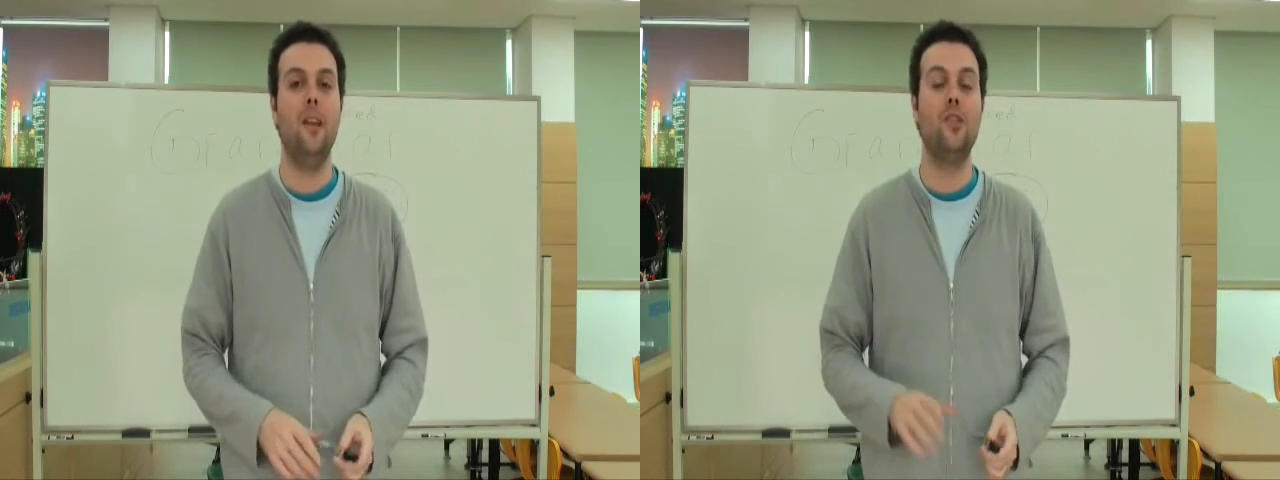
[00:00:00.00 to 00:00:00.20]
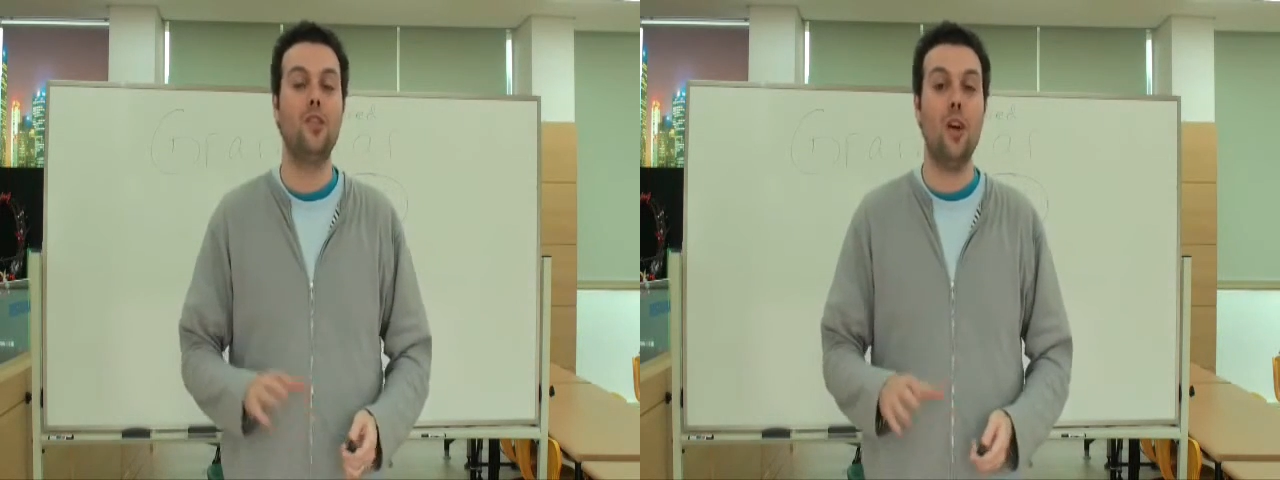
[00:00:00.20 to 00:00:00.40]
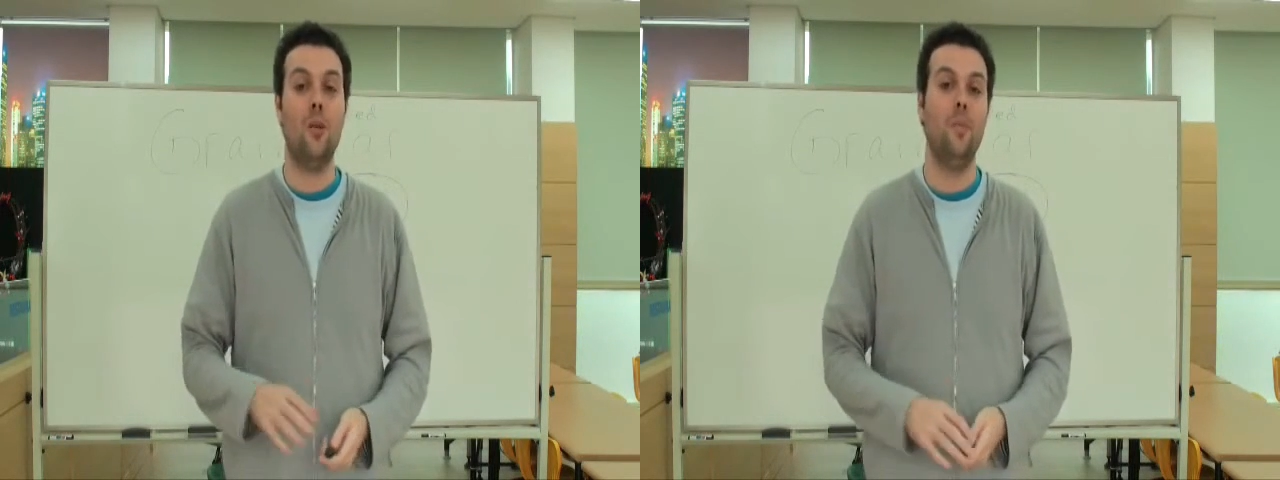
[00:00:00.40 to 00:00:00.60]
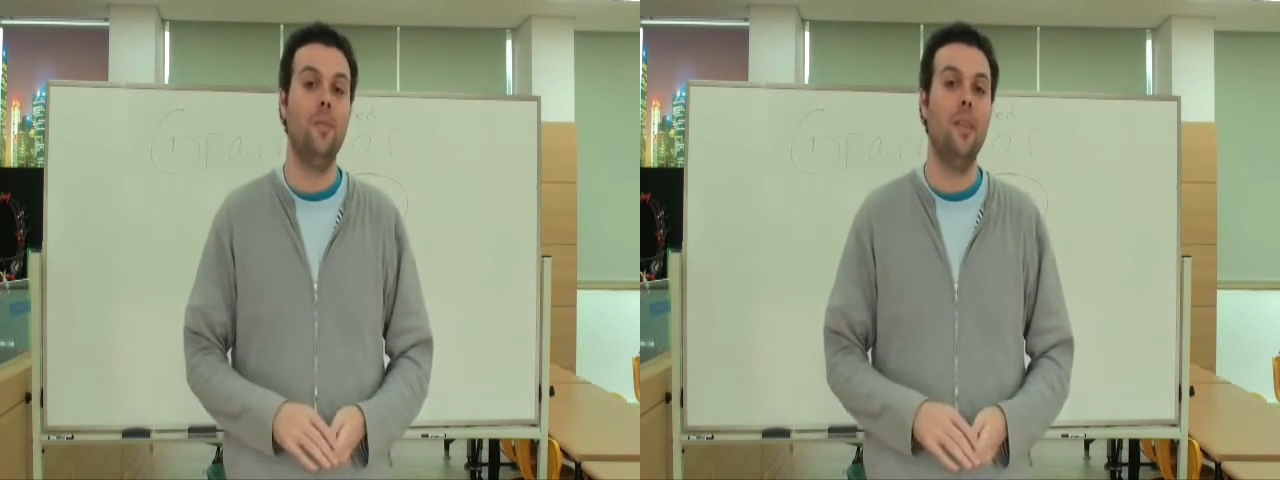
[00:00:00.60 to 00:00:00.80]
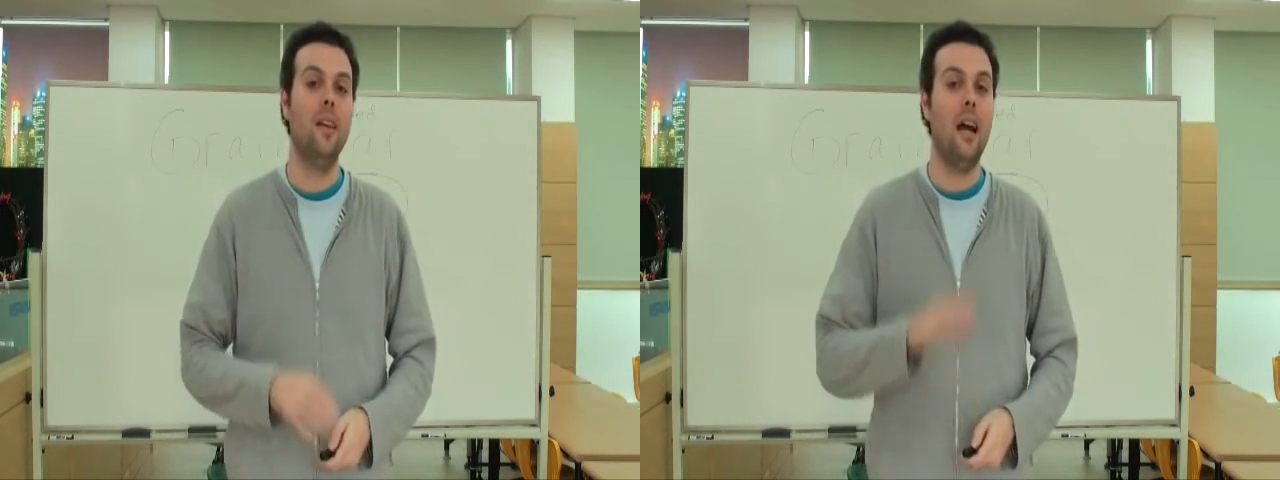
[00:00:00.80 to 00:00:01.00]
So,
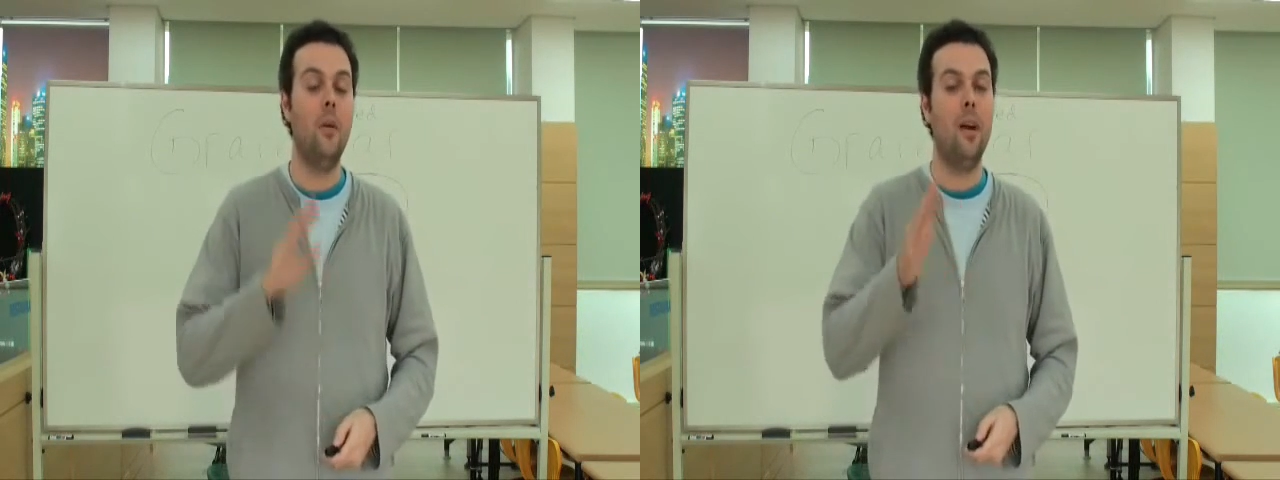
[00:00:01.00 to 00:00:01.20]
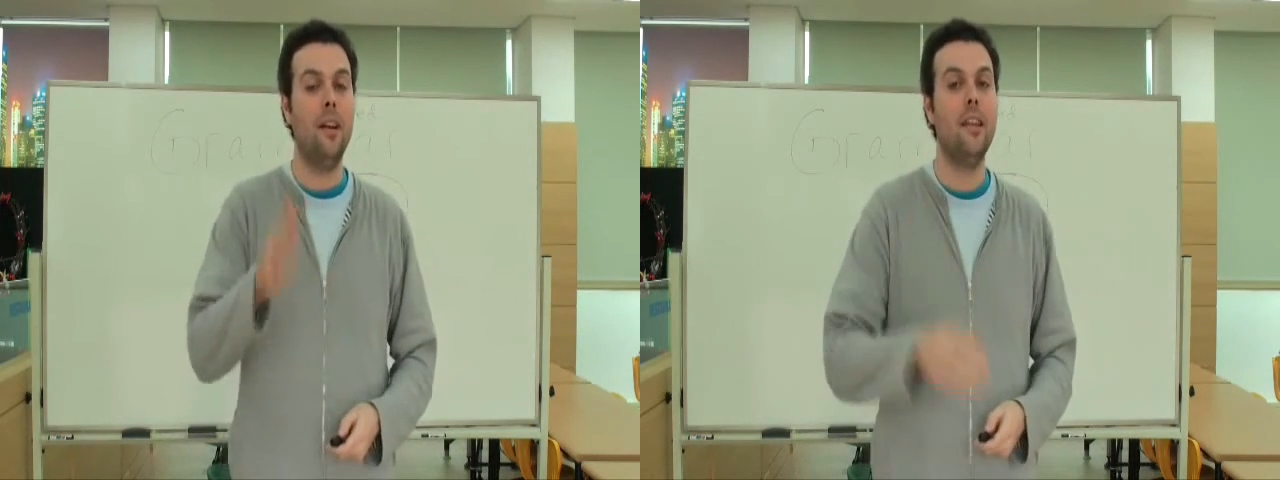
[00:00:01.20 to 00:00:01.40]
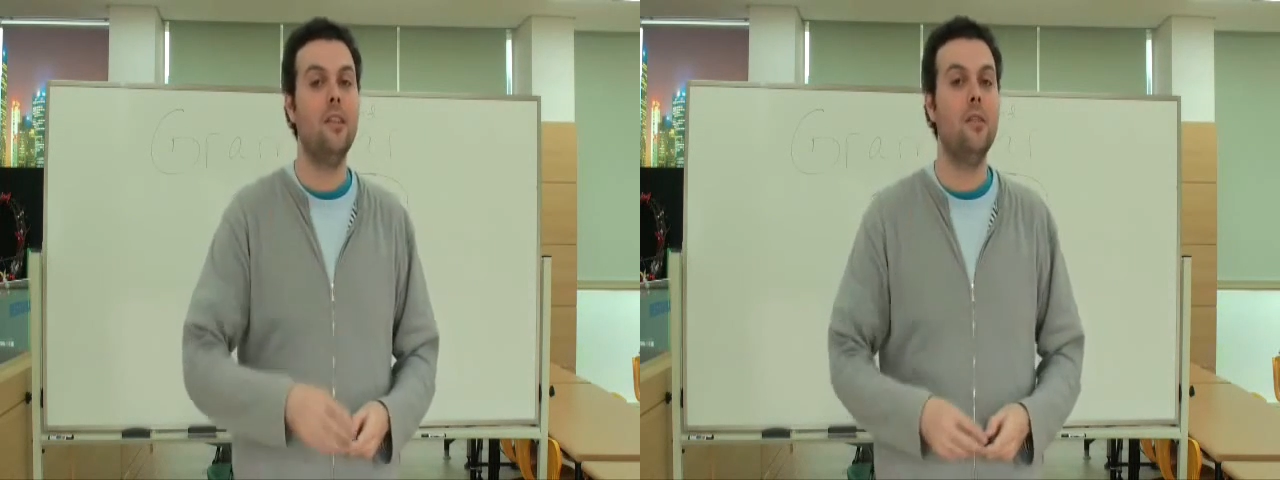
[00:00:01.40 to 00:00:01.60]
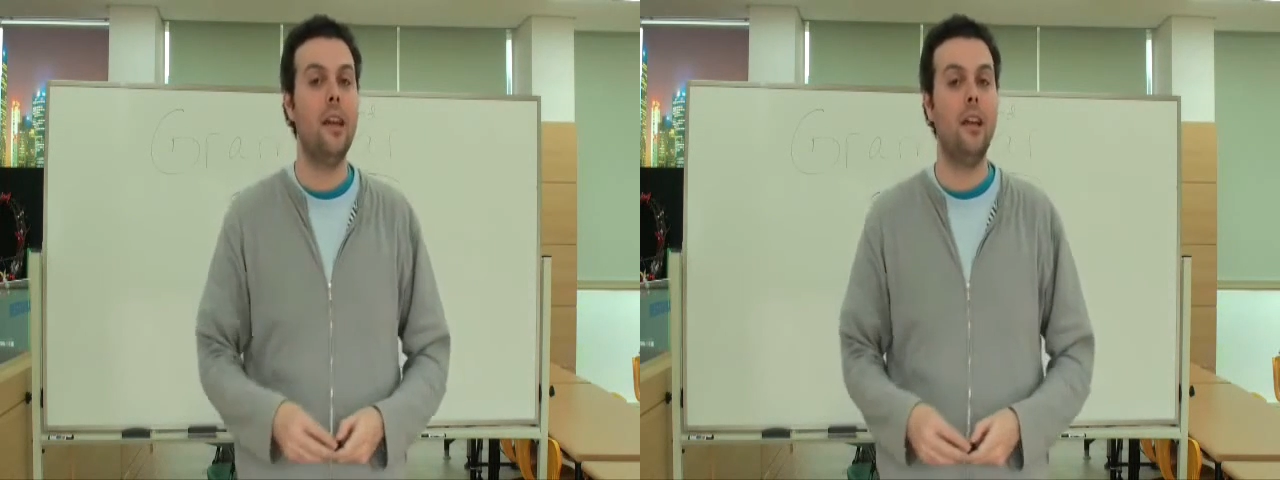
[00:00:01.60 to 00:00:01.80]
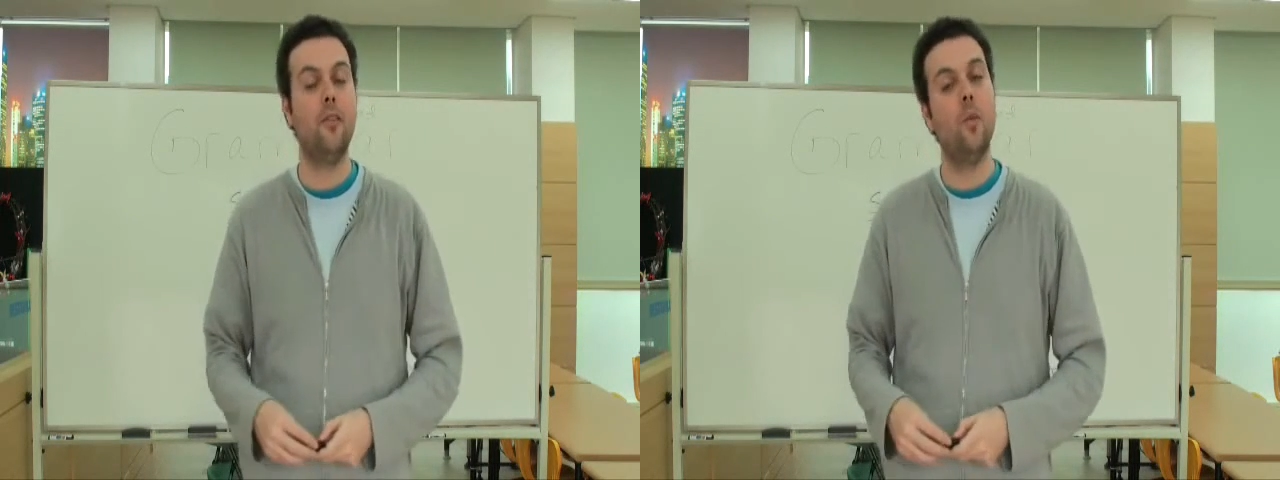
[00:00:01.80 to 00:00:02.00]
I want to thank you
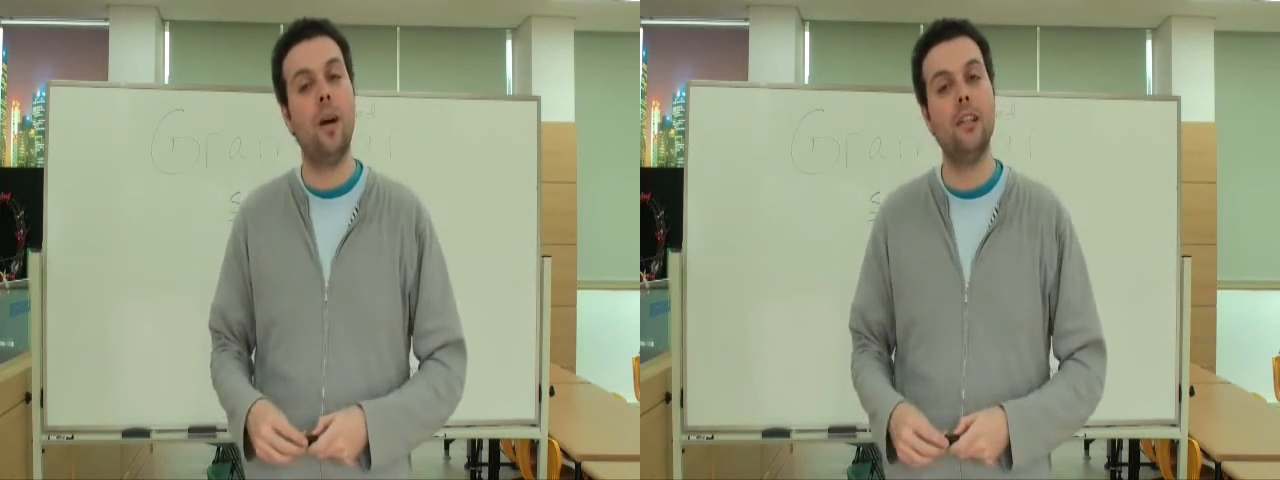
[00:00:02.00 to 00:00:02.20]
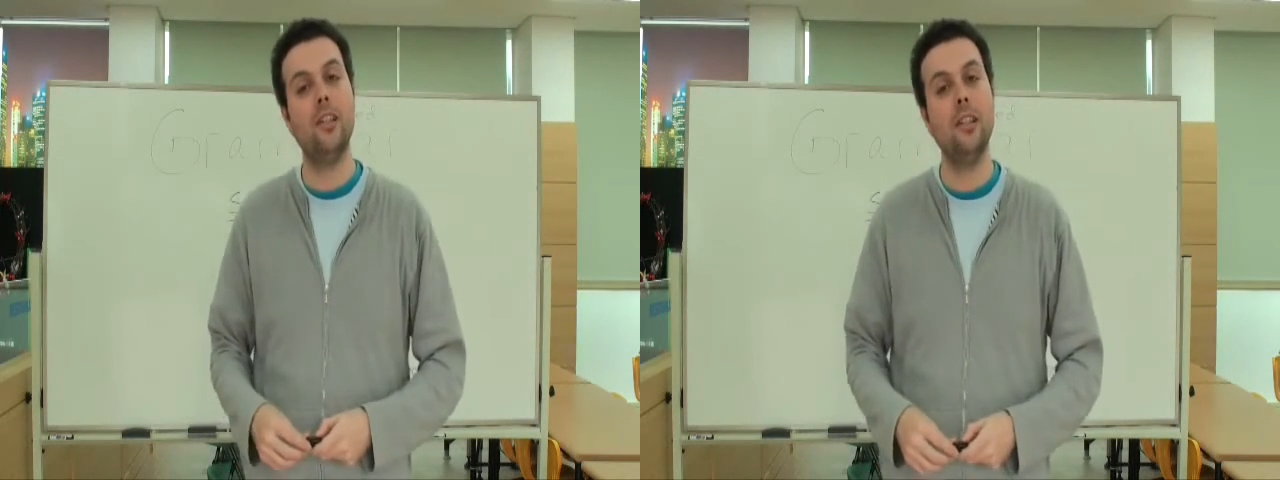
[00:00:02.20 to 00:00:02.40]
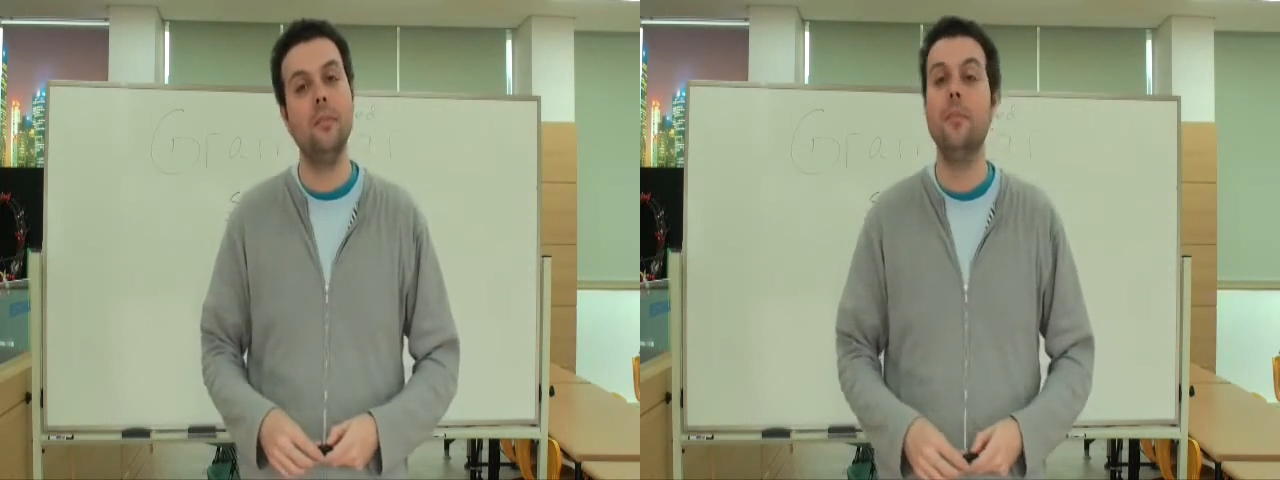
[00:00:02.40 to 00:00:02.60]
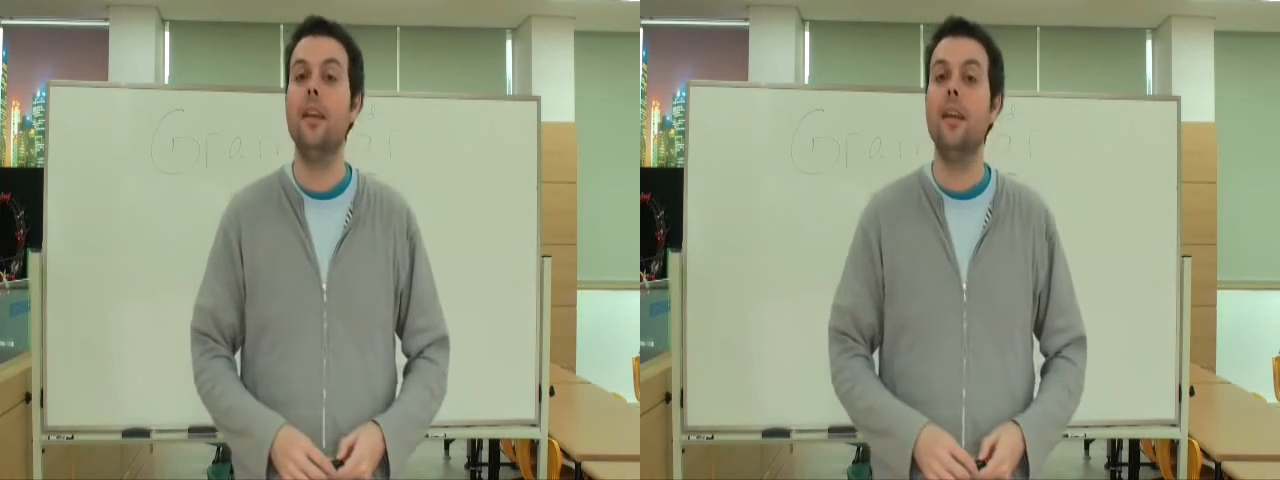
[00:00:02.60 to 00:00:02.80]
again for watching,